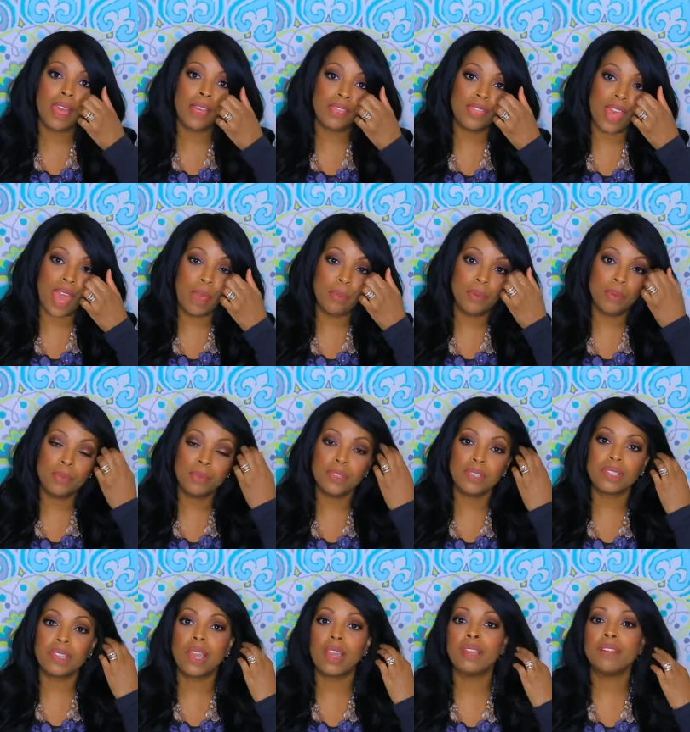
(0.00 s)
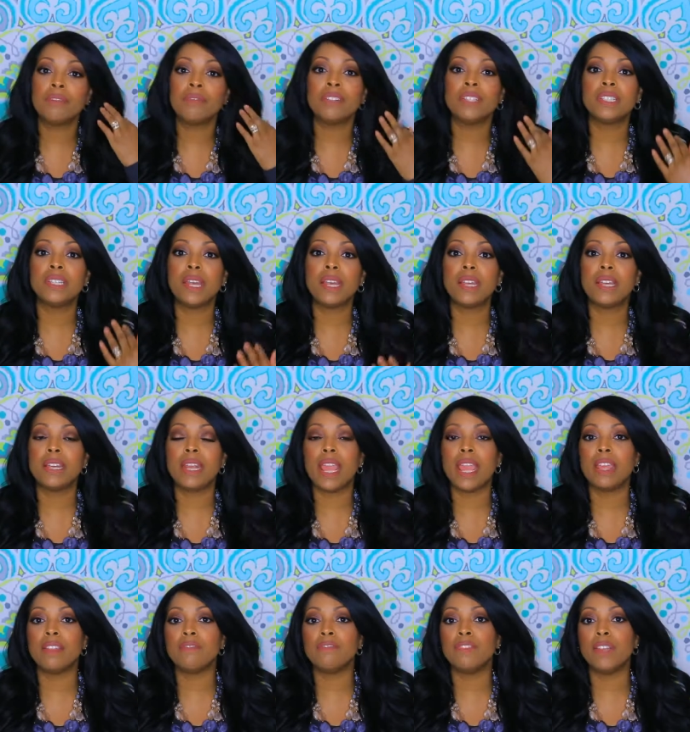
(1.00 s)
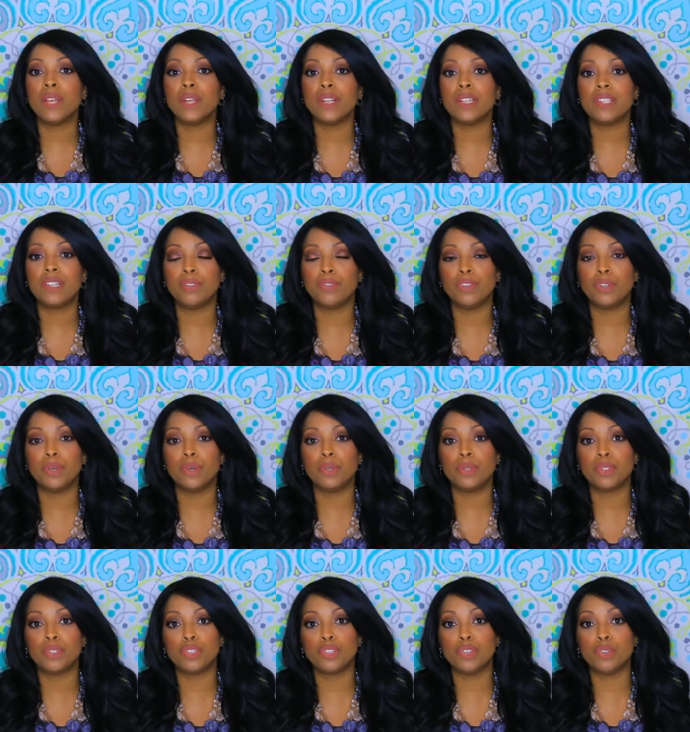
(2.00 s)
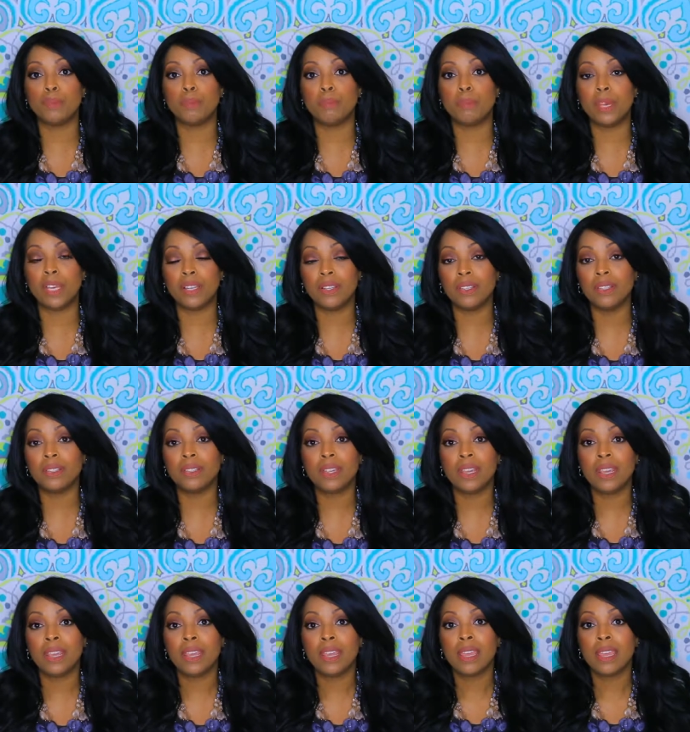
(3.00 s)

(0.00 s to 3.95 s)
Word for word: That one was kind of a dud and very difficult to build.